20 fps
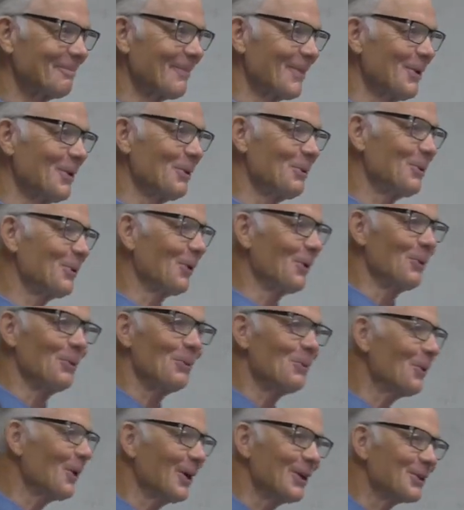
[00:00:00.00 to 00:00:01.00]
You
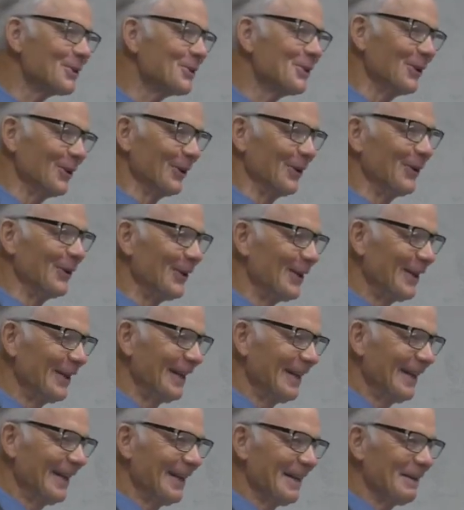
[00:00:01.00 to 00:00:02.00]
don't want to.
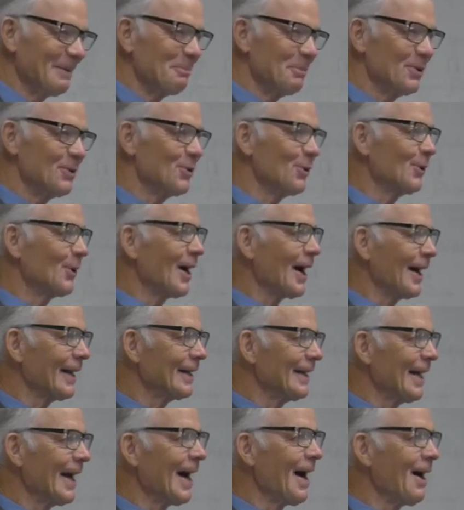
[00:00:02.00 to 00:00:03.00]
But you
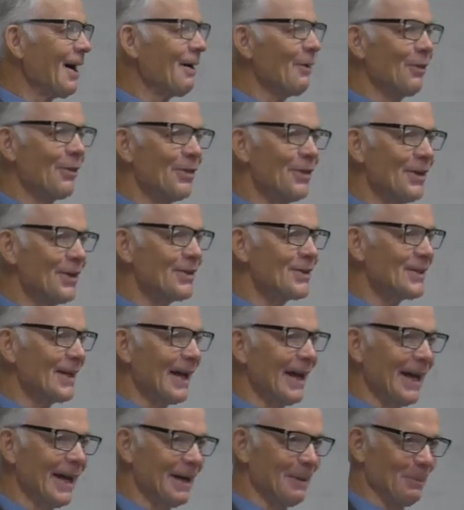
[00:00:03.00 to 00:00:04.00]
got now this
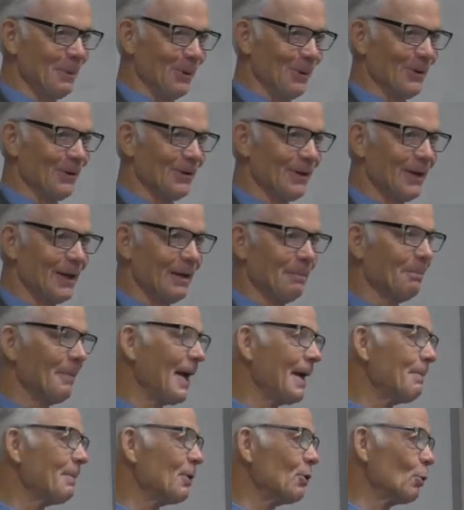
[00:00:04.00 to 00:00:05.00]
animal, and
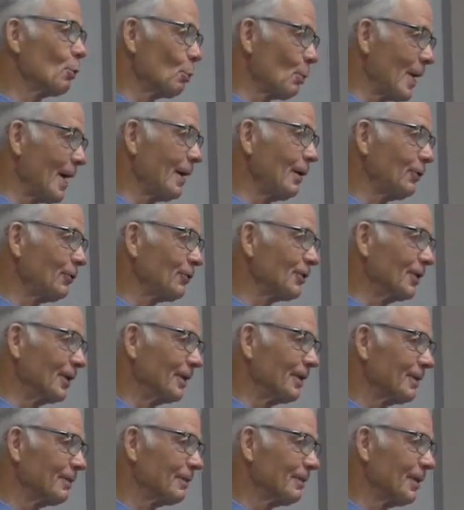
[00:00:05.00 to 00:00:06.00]
maybe you raised
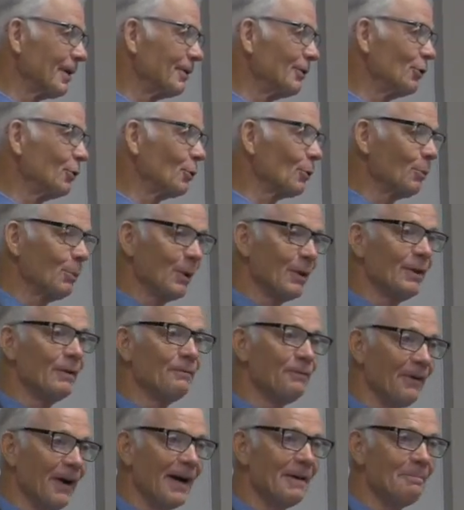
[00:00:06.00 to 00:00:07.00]
it, and you're
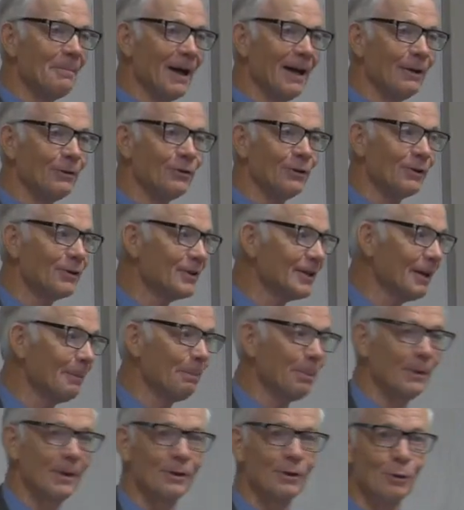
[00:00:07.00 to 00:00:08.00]
within 5 miles of the
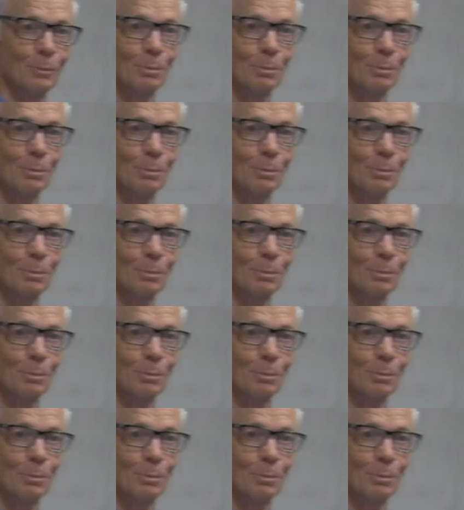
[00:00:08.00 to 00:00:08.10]
temple, and